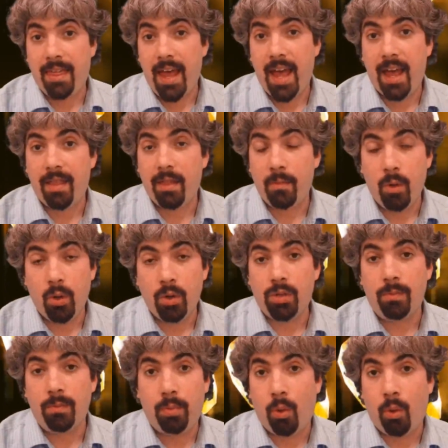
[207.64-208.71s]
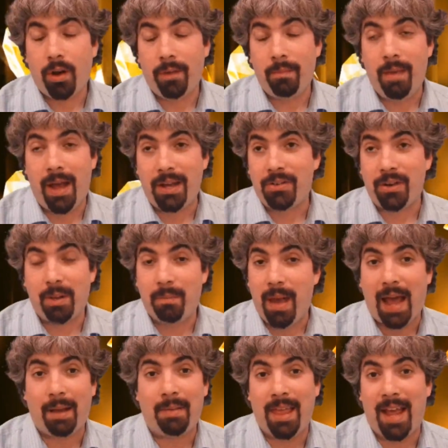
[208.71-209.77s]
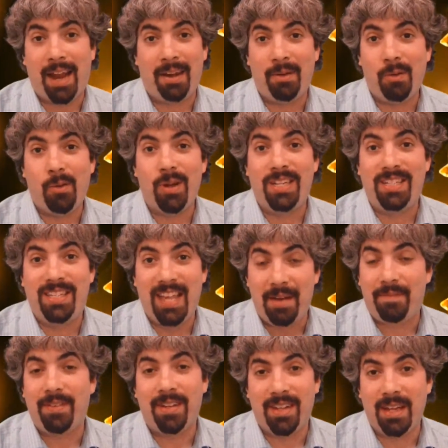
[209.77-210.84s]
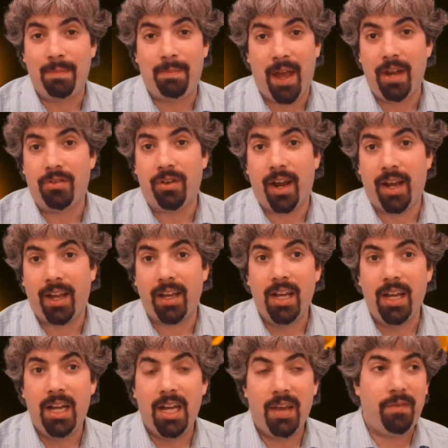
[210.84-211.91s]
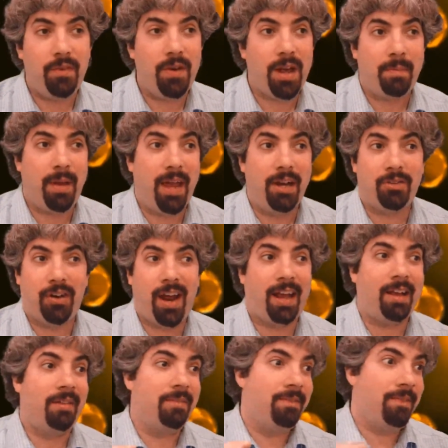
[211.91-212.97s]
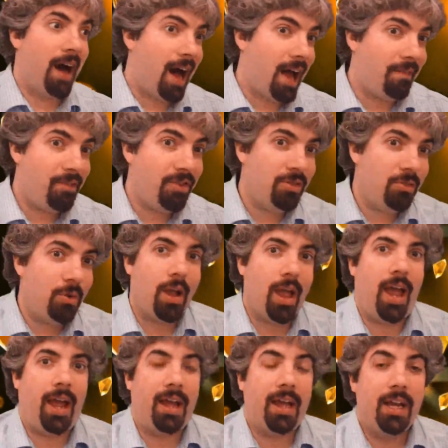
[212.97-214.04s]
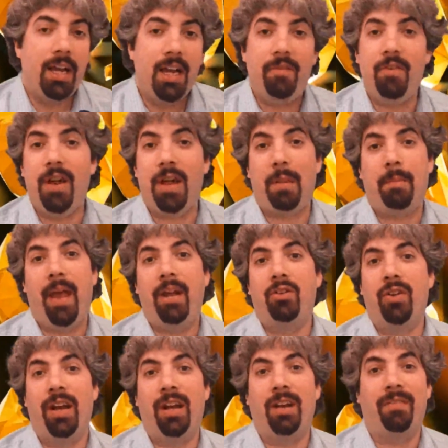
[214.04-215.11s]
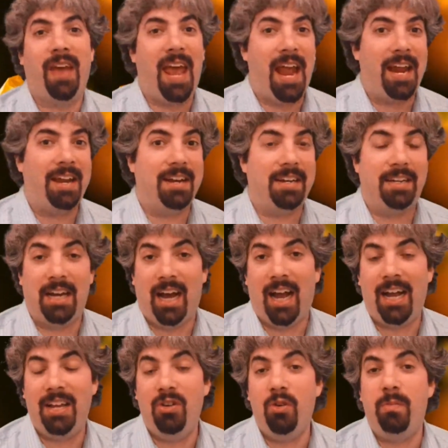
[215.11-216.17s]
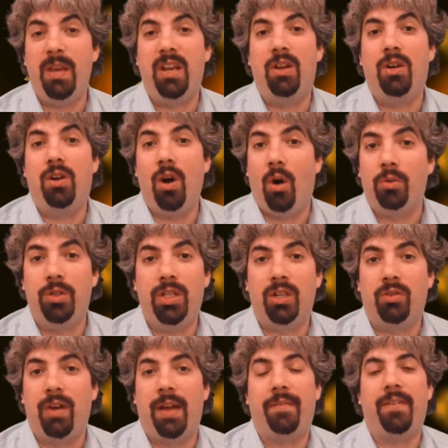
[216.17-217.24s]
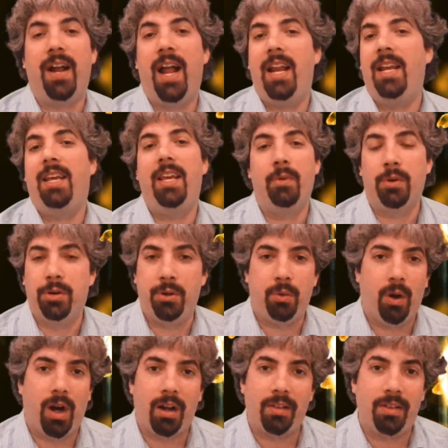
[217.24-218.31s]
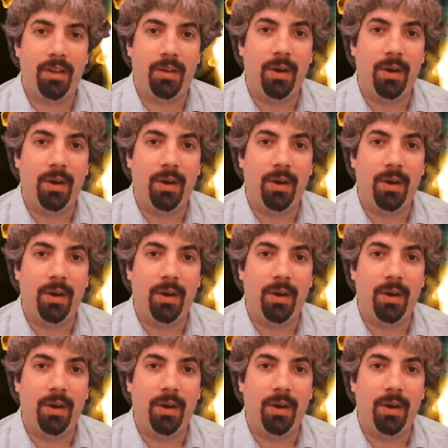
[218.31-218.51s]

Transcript: then, the most important metric back then was definitely PageRank. If you had a PageRank of 5, you do okay. If you had a PageRank of 8, 9, you would be gold. You could rank for any keyword you wanted to.